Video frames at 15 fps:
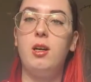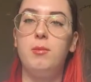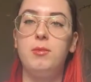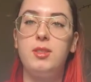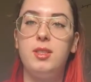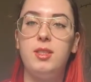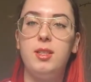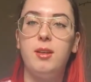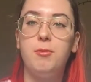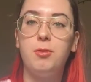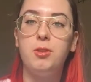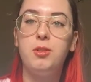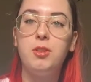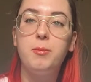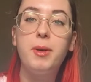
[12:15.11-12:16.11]
I'm sitting
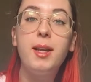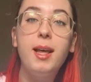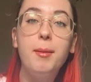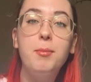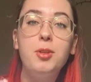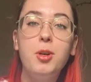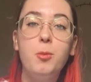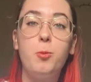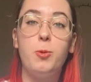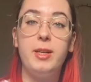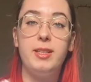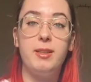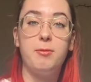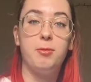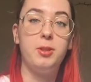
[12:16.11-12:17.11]
in front of my laptop
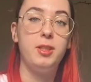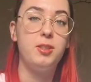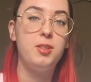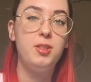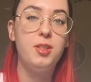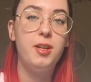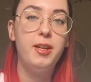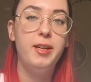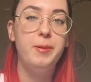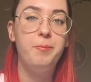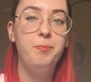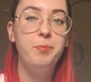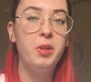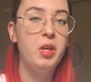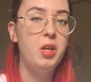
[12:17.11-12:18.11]
waiting for it to start.